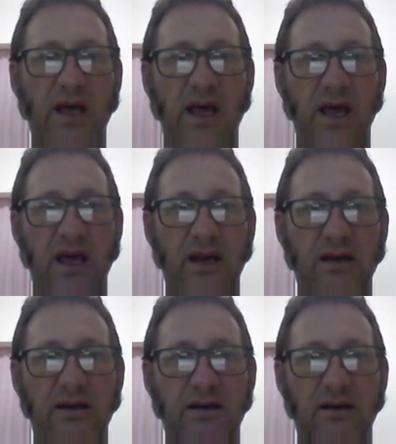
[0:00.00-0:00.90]

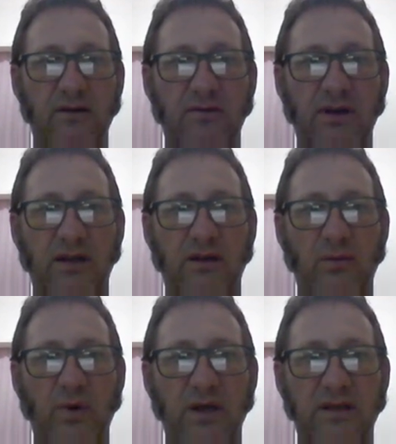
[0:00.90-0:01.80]
And we get the
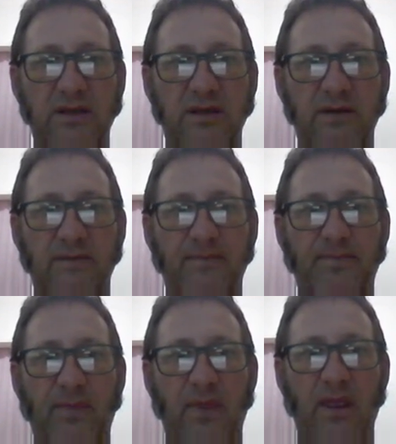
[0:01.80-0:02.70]
best
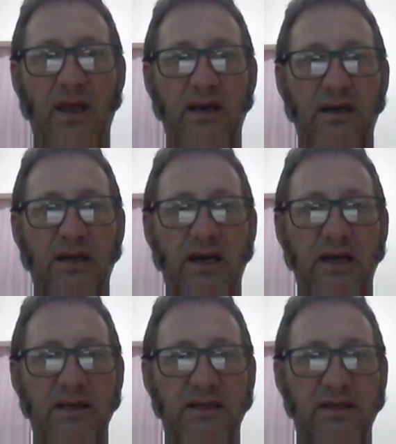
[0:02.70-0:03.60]

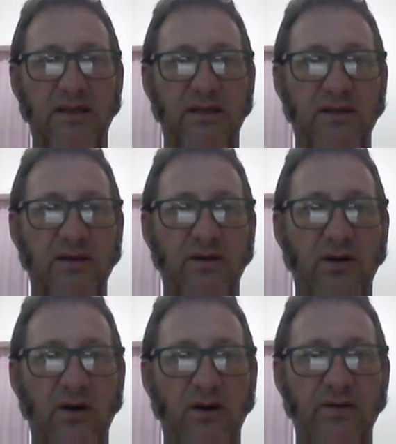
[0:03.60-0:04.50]
case
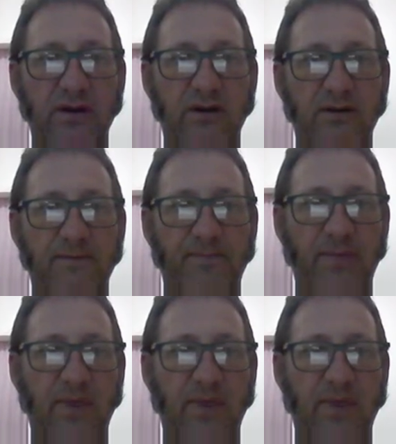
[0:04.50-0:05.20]
scenario.